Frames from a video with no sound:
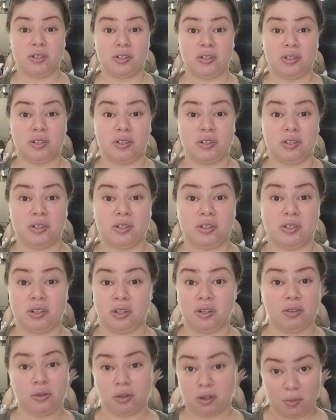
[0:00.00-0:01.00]
Still the most
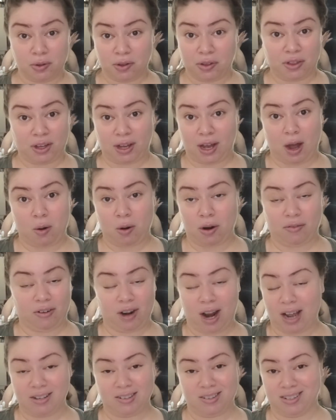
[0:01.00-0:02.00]
adorable thing, however.
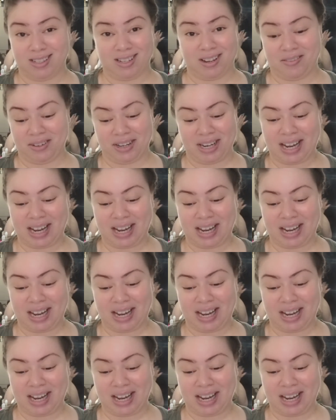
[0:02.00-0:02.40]
I just love it.